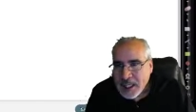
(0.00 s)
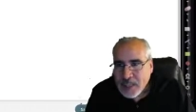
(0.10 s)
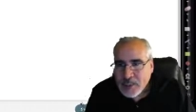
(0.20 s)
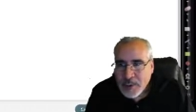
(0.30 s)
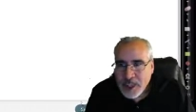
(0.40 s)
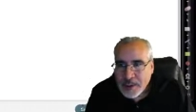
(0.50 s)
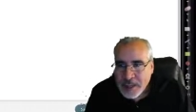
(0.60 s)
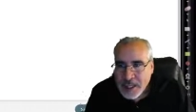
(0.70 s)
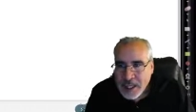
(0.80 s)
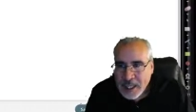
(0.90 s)
Greater
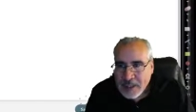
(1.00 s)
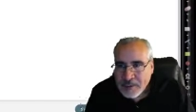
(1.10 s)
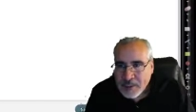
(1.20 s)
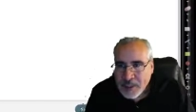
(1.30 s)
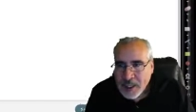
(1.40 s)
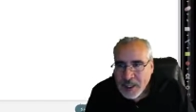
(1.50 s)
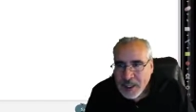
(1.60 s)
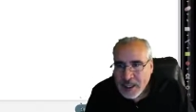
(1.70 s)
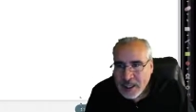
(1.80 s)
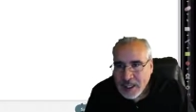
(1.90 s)
than negative 3,
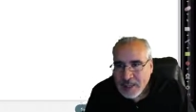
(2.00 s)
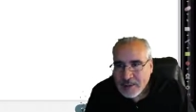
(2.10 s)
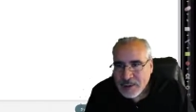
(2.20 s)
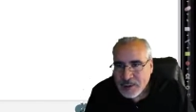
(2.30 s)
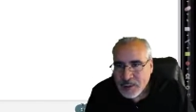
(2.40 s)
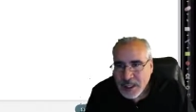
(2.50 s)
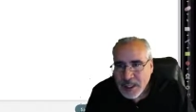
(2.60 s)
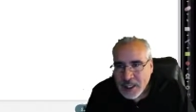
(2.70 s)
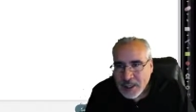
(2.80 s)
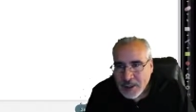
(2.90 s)
less than
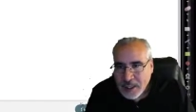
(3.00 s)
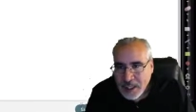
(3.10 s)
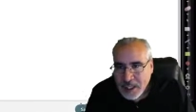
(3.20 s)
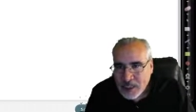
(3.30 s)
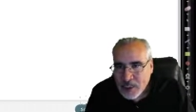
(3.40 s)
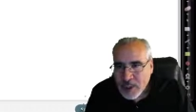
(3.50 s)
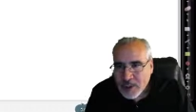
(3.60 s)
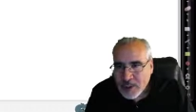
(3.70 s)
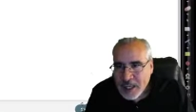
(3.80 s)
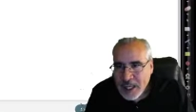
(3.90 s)
3. The
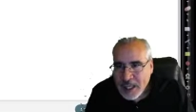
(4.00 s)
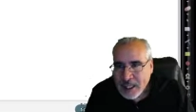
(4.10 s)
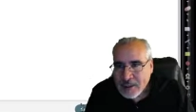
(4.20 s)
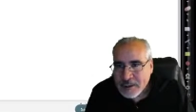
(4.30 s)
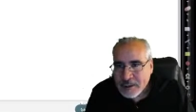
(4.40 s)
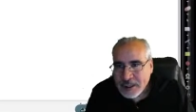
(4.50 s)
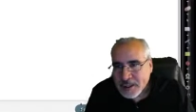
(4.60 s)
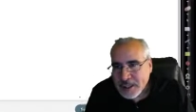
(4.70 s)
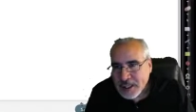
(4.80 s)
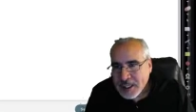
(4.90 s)
endpoints are not included.
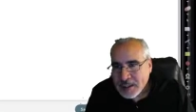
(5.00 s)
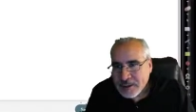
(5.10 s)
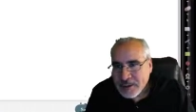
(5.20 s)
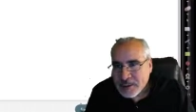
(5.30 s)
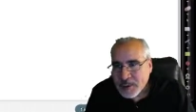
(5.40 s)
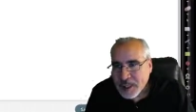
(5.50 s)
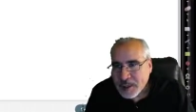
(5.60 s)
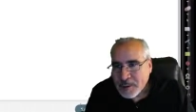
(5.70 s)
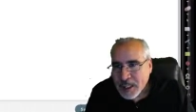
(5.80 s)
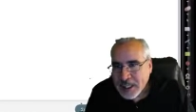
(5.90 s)
So this is really
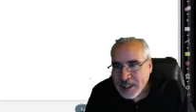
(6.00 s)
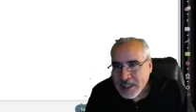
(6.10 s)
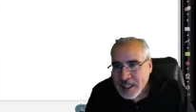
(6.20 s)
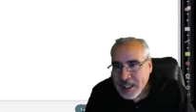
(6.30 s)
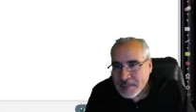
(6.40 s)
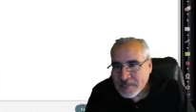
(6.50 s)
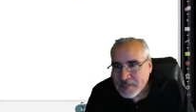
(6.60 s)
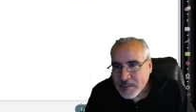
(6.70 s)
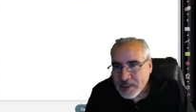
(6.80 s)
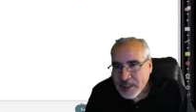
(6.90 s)
all we got to say,
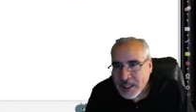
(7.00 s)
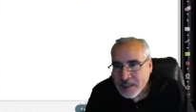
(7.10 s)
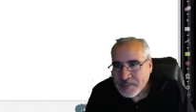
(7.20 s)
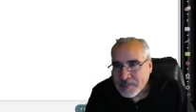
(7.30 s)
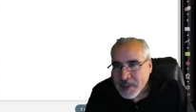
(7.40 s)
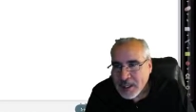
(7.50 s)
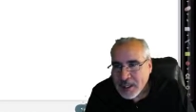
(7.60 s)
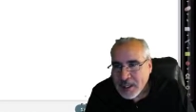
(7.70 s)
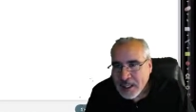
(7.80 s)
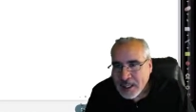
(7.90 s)
all right?
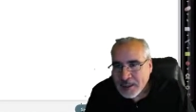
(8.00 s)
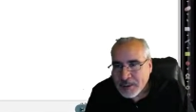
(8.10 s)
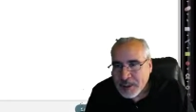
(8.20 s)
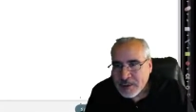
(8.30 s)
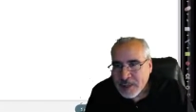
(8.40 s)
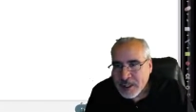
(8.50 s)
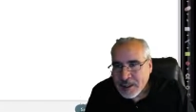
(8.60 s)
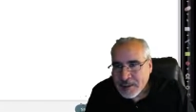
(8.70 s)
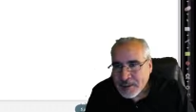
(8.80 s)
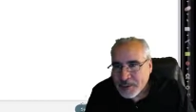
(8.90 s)
Uh, the reason
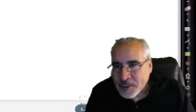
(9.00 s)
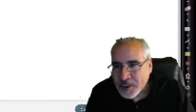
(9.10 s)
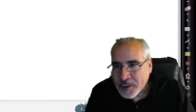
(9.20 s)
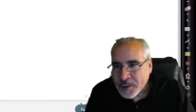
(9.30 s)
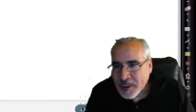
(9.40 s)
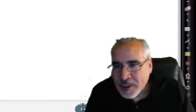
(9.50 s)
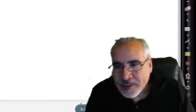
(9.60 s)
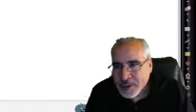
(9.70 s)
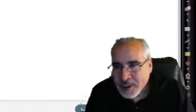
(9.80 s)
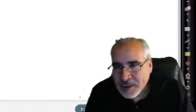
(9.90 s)
the, the 4 is wrong,
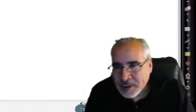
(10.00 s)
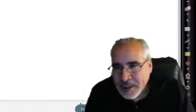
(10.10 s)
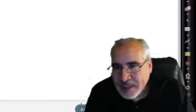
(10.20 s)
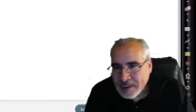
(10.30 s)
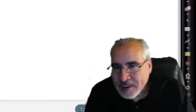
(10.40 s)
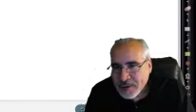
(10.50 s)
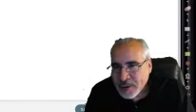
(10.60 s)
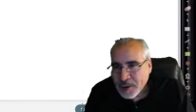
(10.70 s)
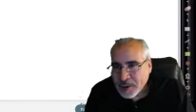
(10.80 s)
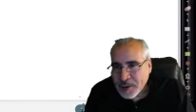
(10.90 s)
certainly that
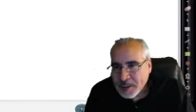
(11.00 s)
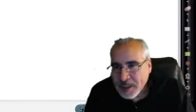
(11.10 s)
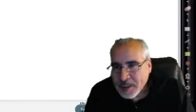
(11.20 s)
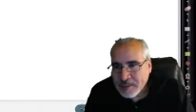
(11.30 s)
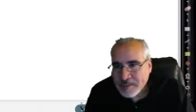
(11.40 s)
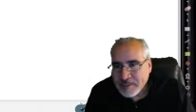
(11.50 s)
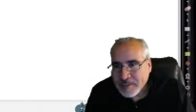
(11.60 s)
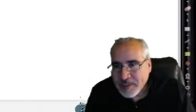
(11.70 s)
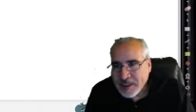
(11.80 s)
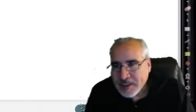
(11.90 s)
should hopefully be,
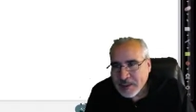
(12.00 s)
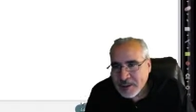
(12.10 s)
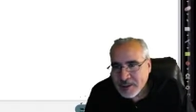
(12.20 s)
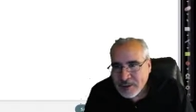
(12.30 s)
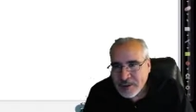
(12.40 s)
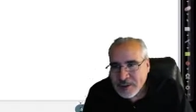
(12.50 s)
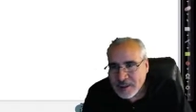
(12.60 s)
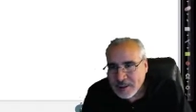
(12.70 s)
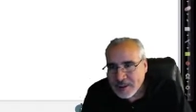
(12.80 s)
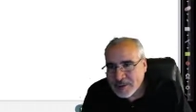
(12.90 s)
because it's
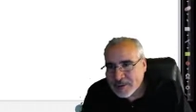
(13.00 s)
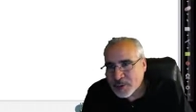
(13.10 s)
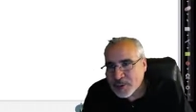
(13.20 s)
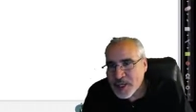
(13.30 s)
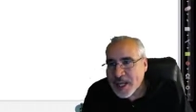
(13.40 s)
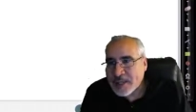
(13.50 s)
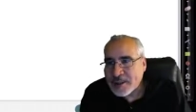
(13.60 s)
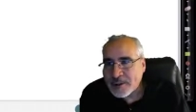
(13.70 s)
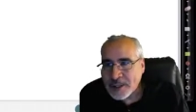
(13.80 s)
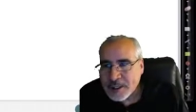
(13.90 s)
4 is not
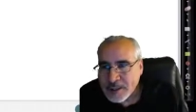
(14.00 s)
included,